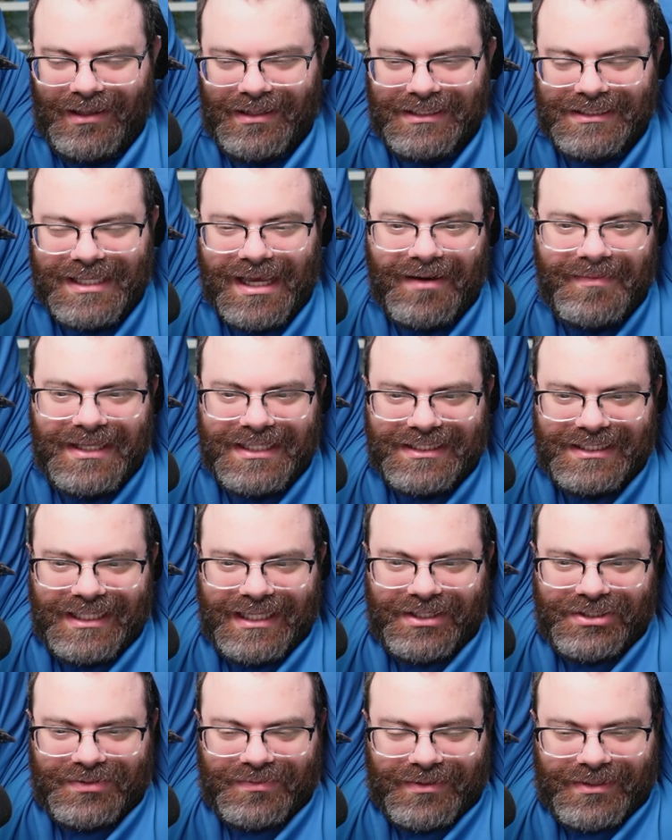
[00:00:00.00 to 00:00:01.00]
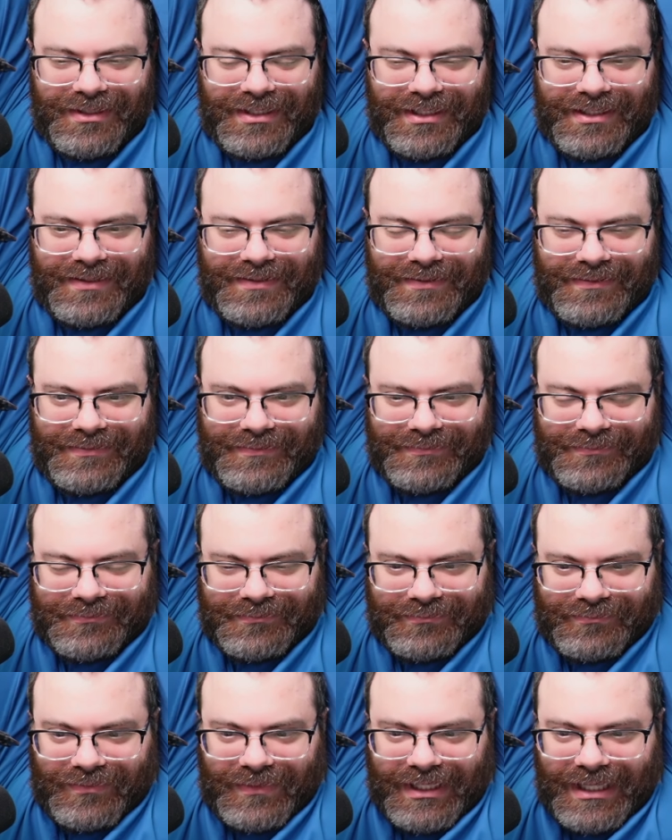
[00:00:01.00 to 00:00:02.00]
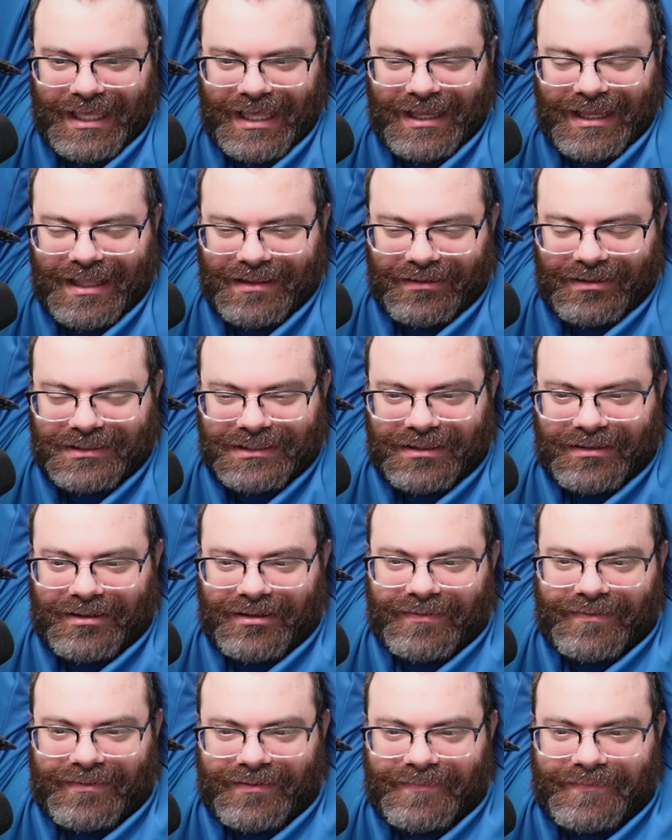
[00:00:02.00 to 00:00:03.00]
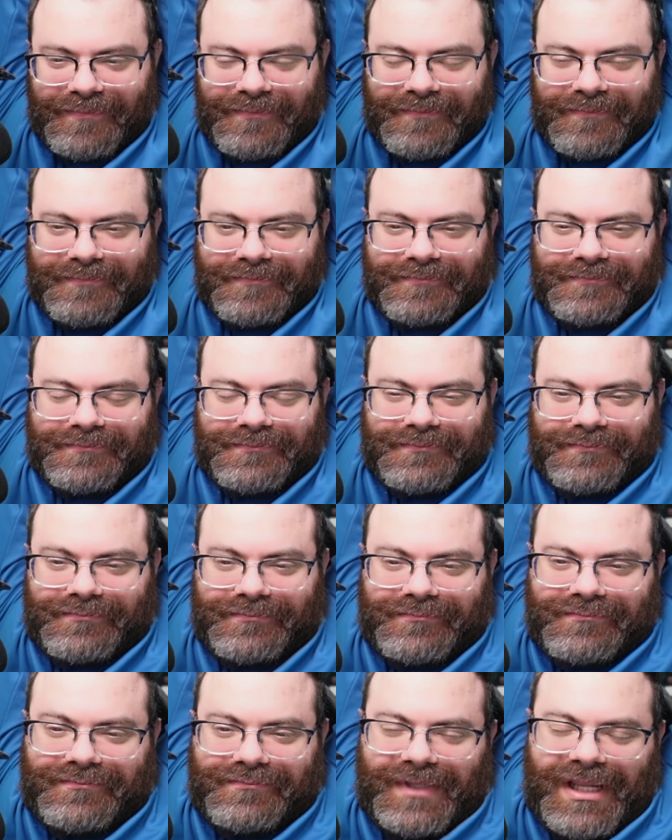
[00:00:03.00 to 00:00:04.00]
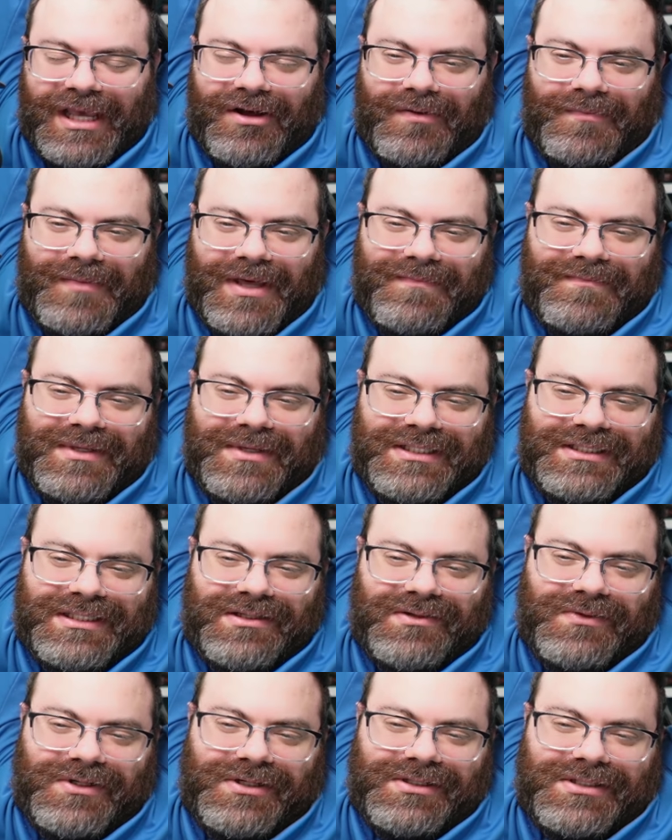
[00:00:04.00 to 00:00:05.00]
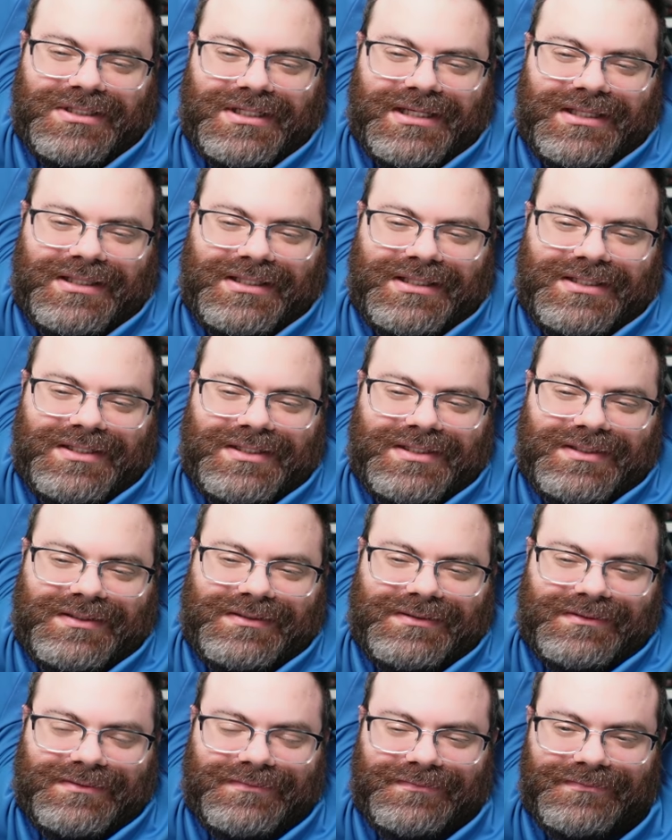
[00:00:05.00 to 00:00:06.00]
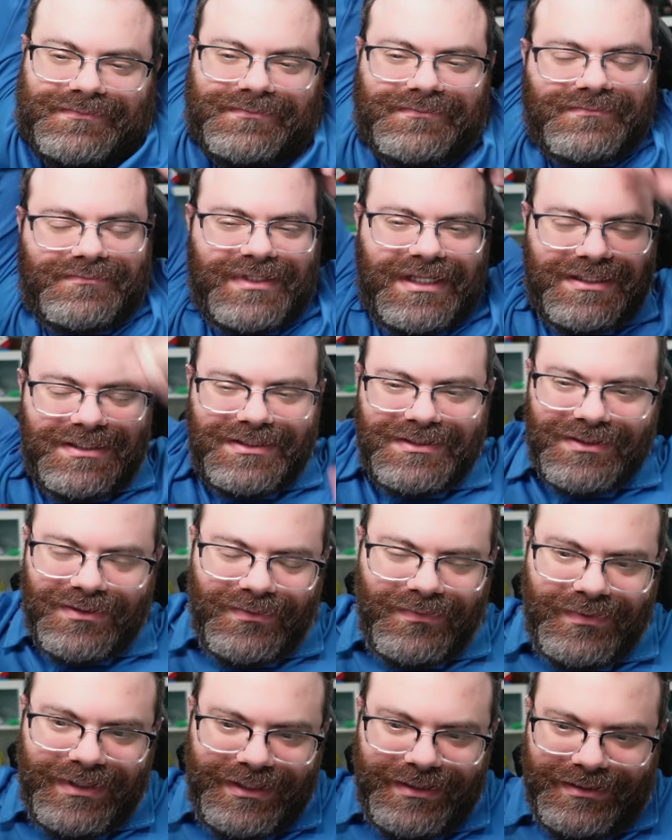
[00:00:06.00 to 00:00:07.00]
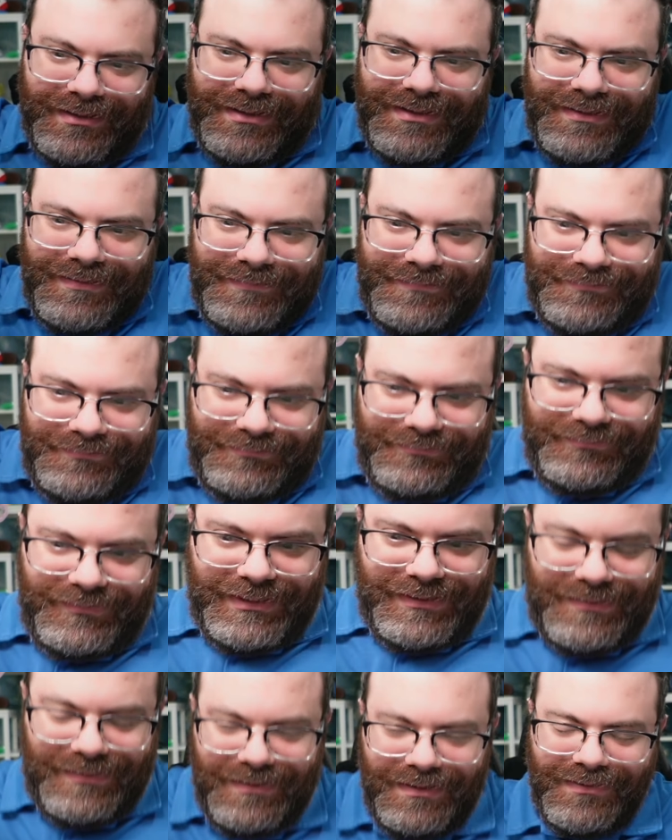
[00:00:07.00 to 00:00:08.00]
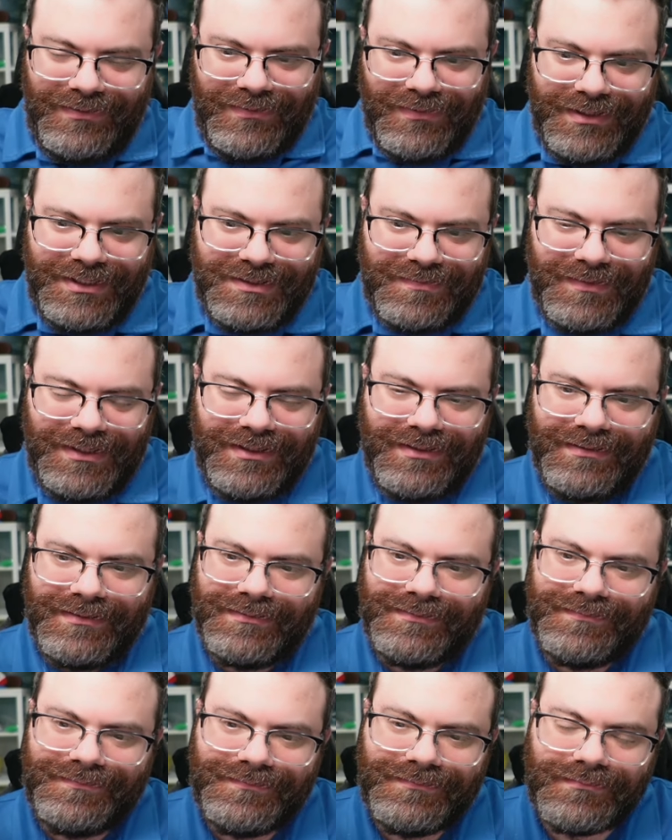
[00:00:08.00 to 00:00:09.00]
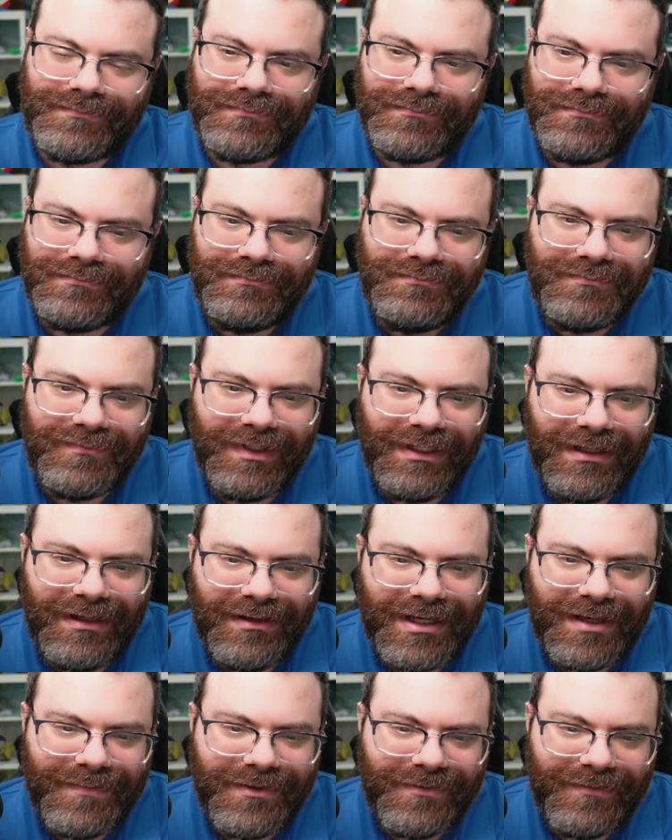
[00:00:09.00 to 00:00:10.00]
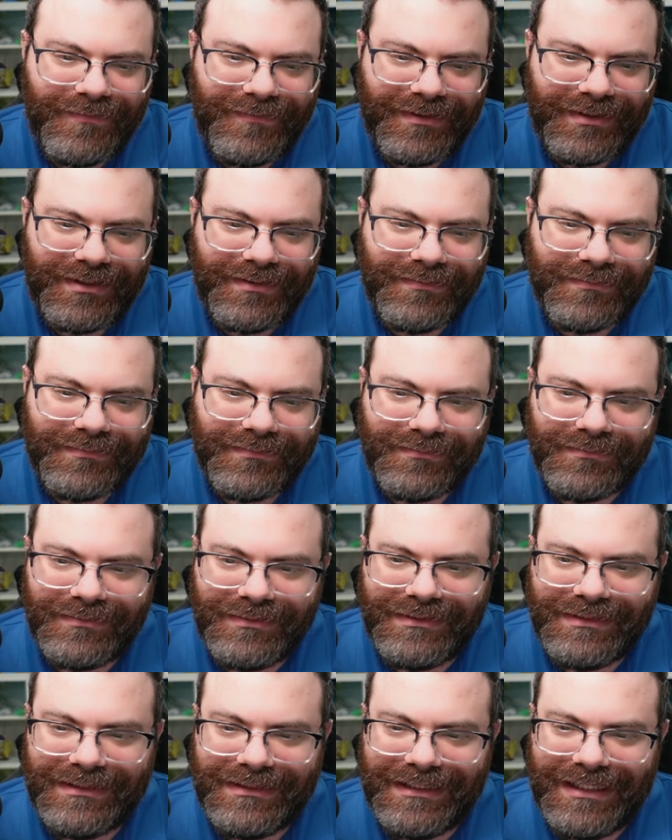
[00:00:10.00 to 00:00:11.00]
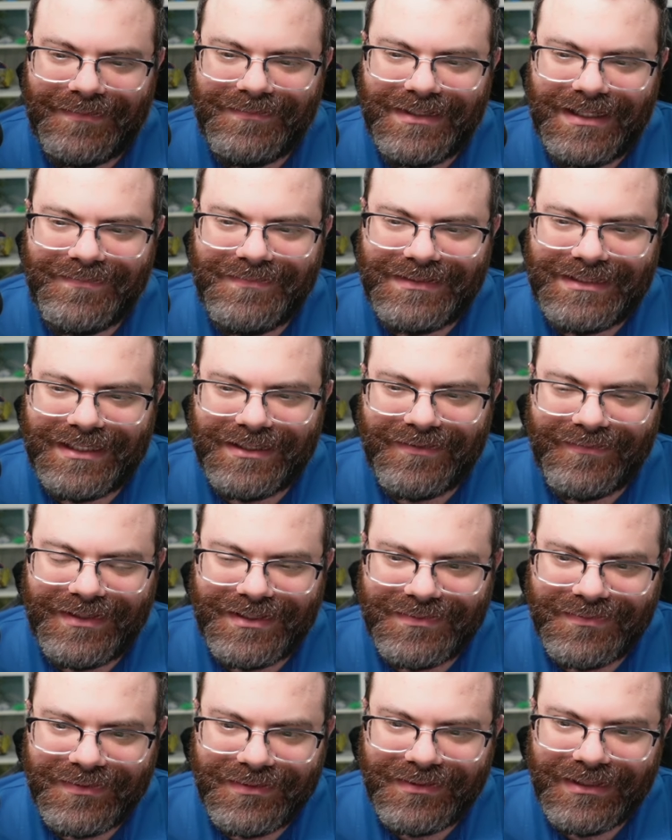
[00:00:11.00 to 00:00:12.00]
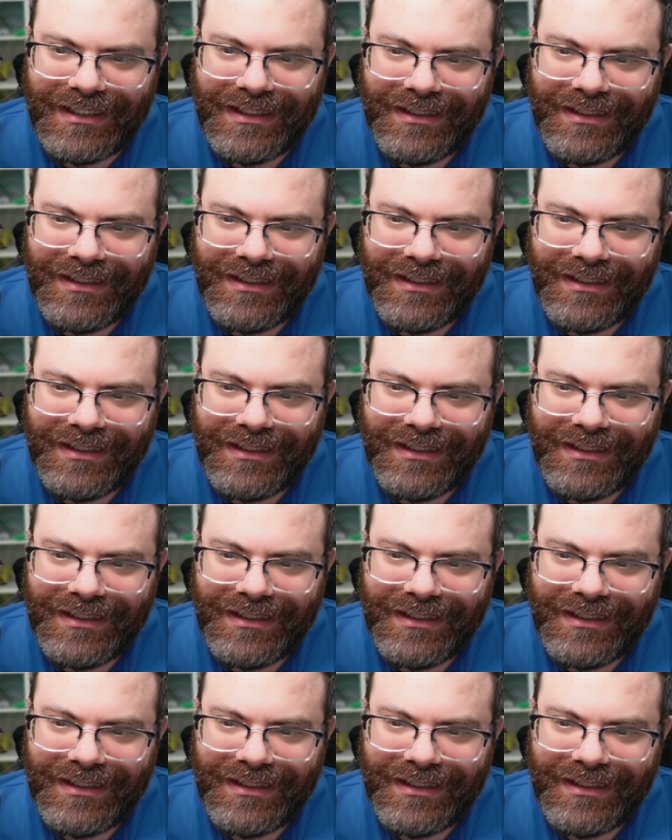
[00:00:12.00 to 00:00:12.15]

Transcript: It's got to be a CH word then. I, I looked at all of them. How am I missing words like this? It's so weird. It annoys me. Okay, I'm going to reveal it. I'm, I'm sick of this one